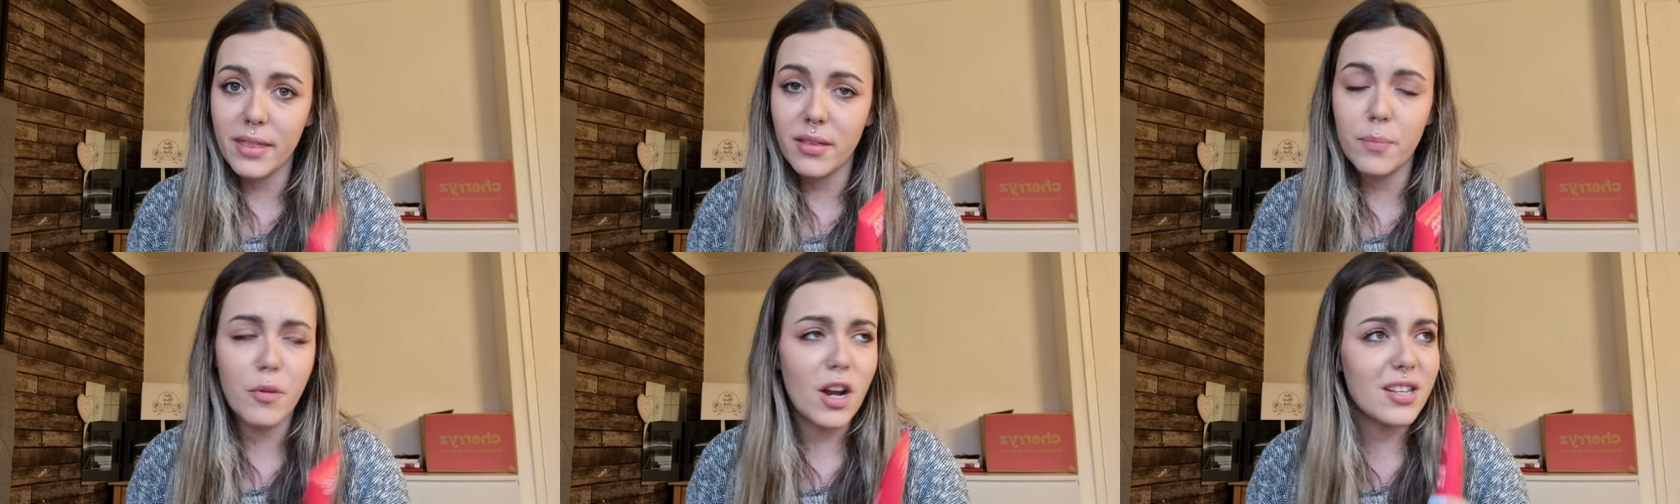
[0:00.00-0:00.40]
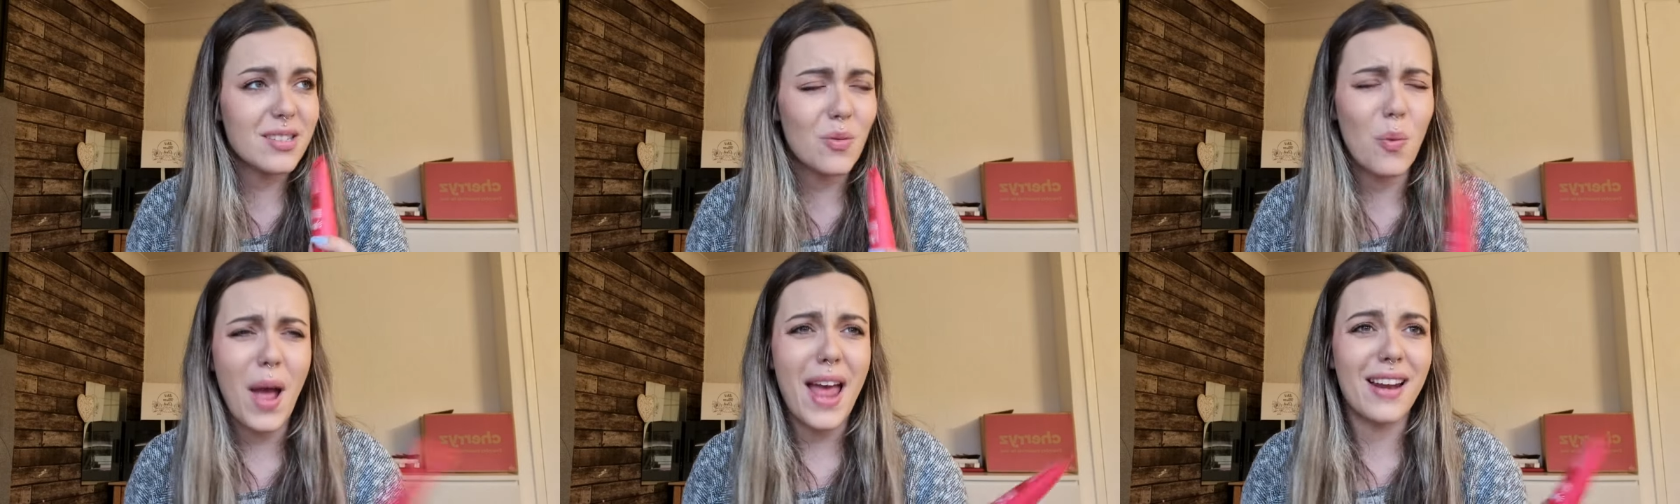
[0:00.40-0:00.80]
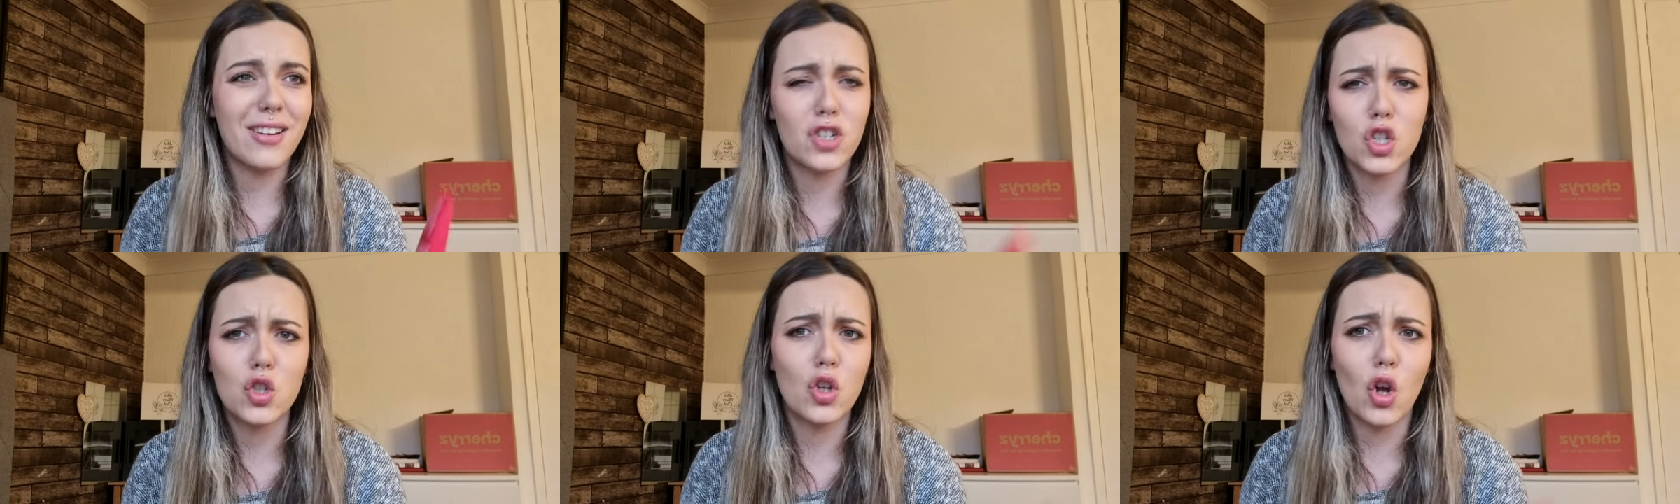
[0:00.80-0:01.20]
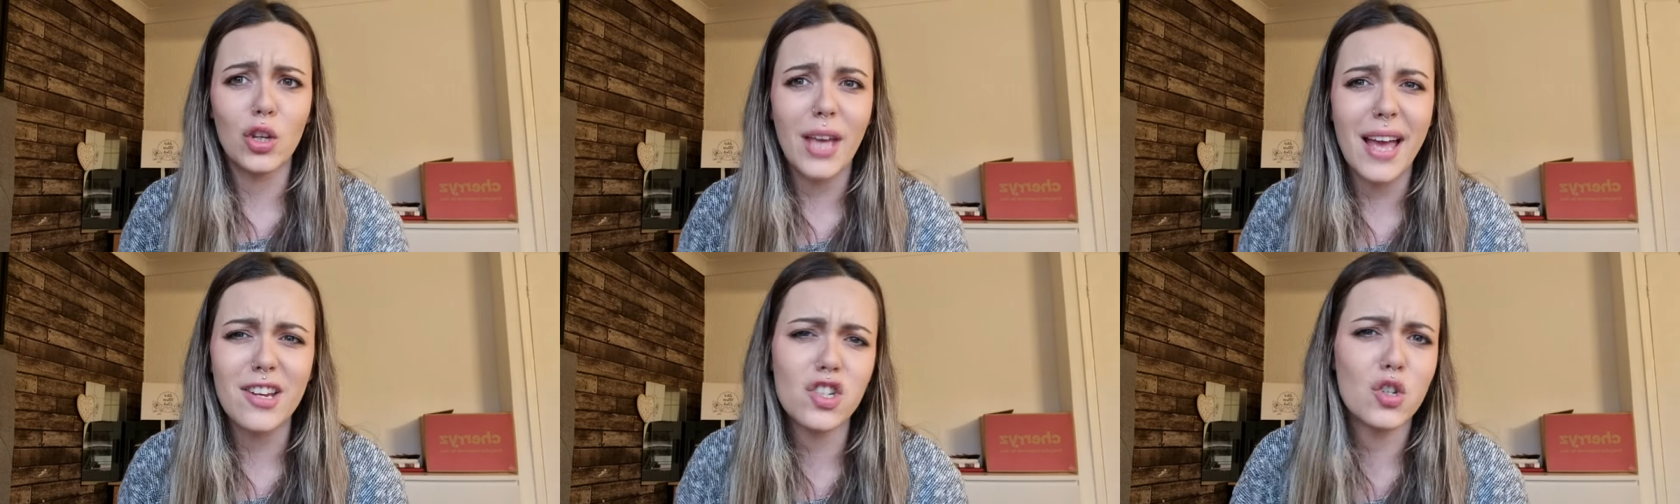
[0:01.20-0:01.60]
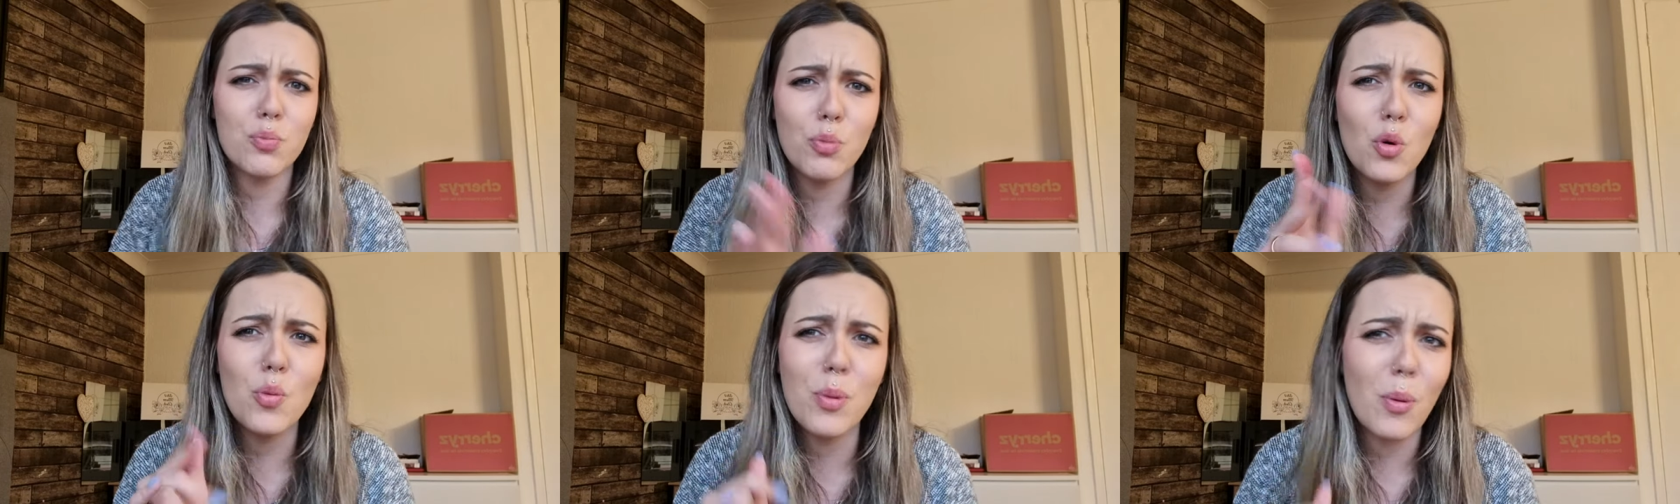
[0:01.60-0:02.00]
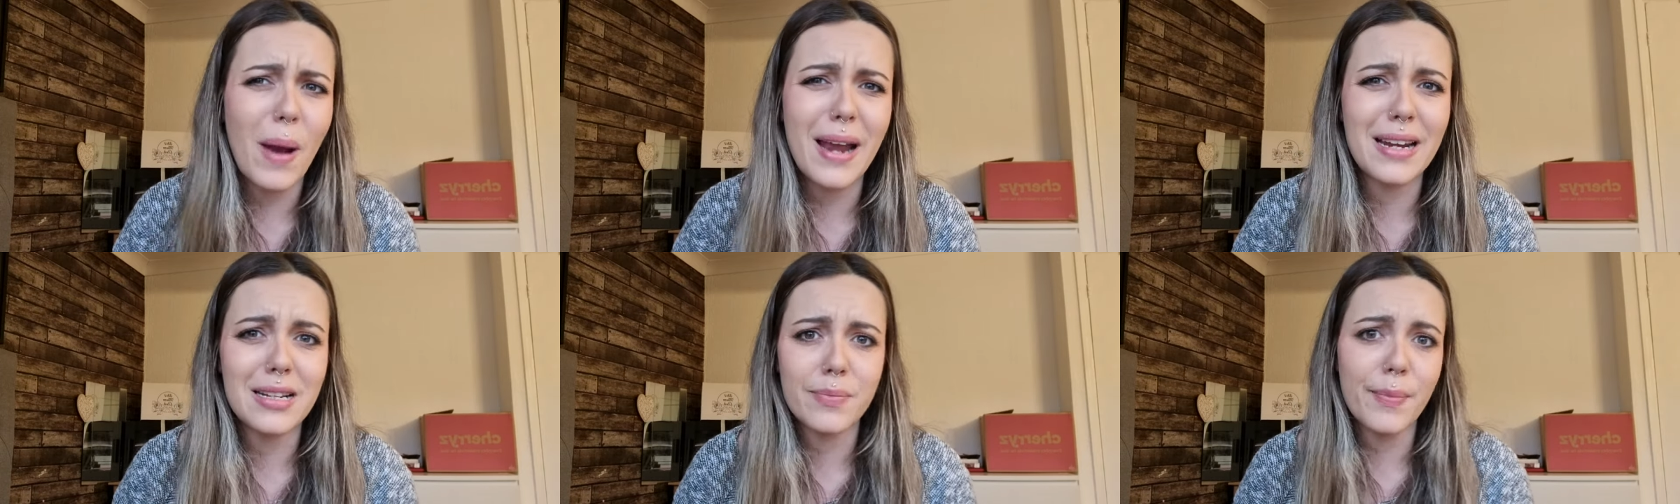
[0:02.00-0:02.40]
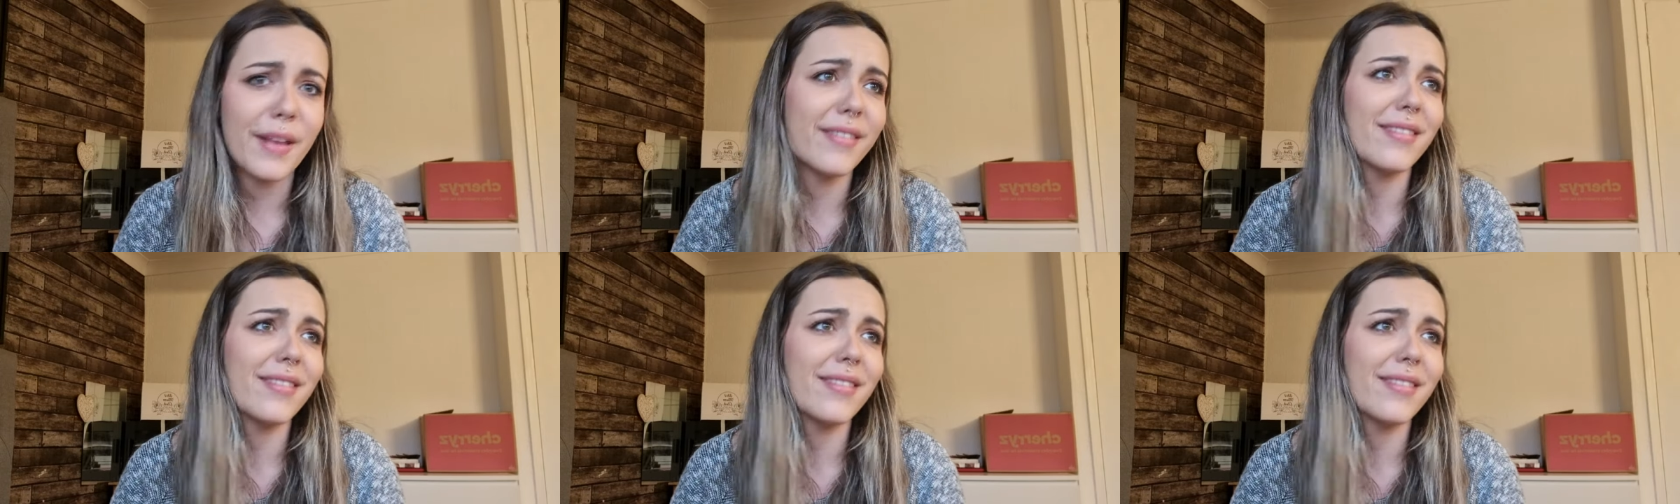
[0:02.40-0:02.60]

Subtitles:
Breast awareness, just, oh yeah, it's just boob awareness month.